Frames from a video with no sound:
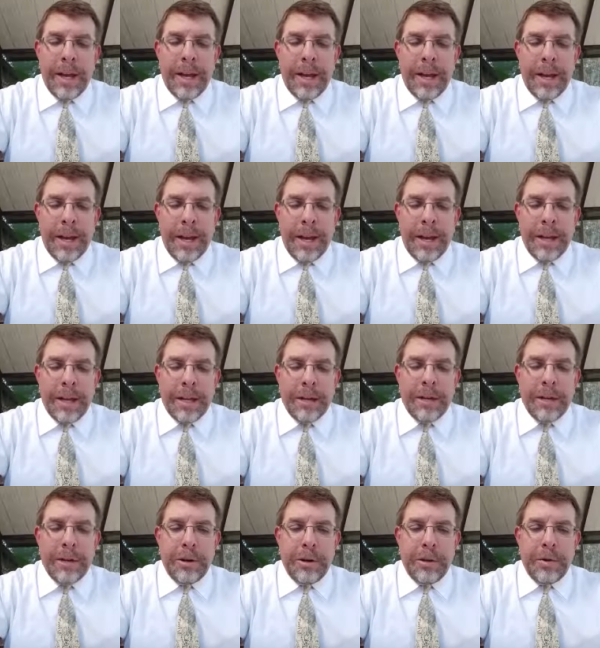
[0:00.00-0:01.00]
and
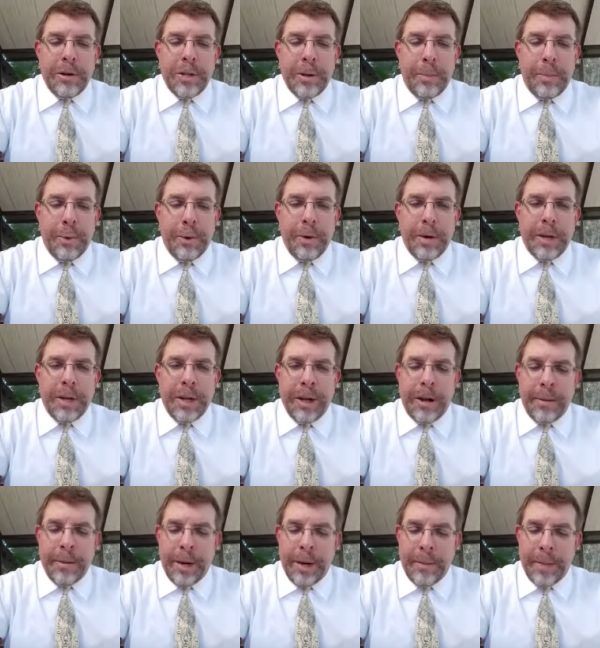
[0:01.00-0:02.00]
to support
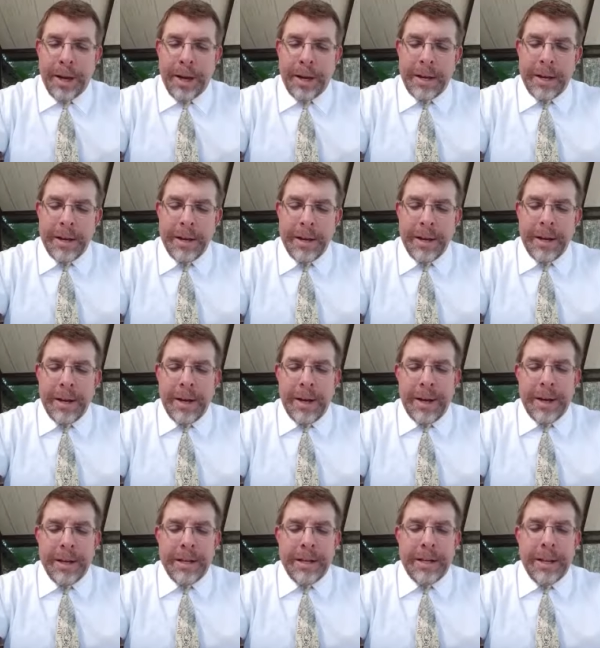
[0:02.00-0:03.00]
them. Amen.
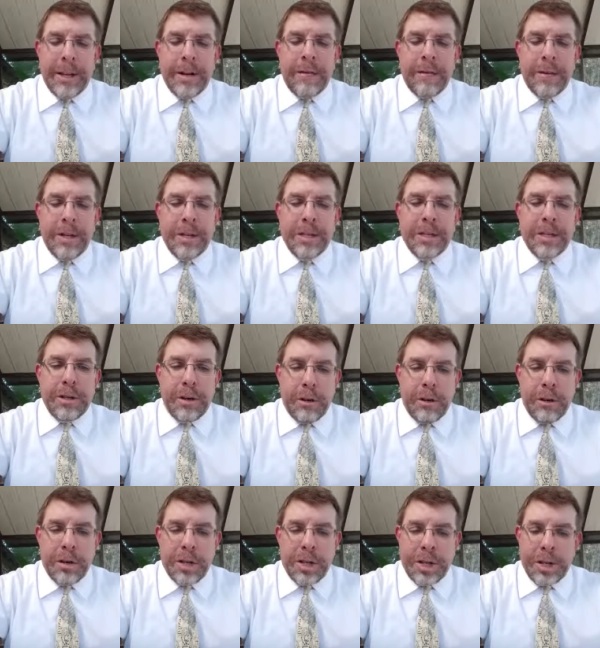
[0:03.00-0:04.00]
Instead of
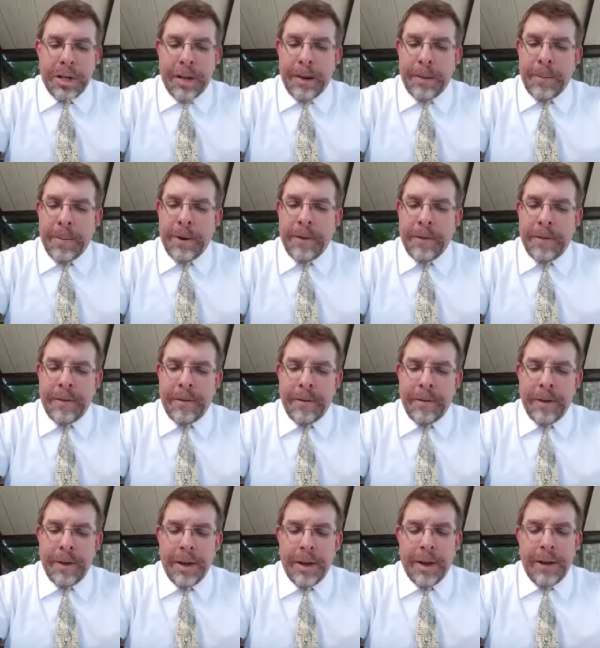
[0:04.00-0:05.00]
discouraging them.
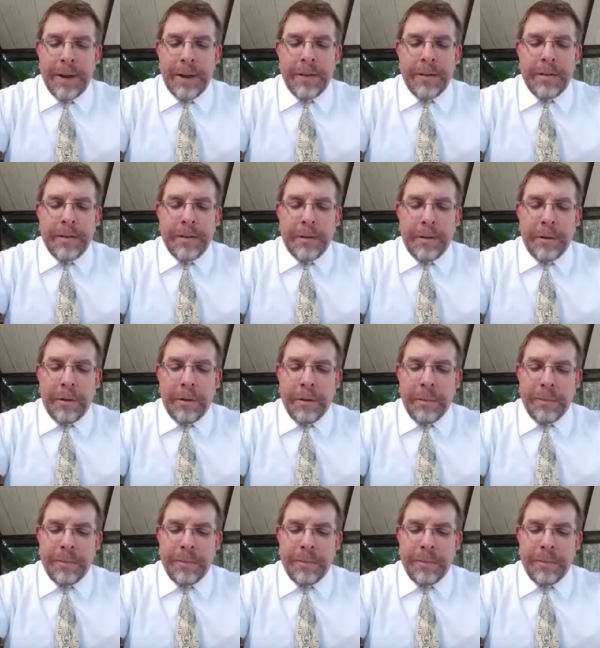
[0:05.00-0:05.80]
So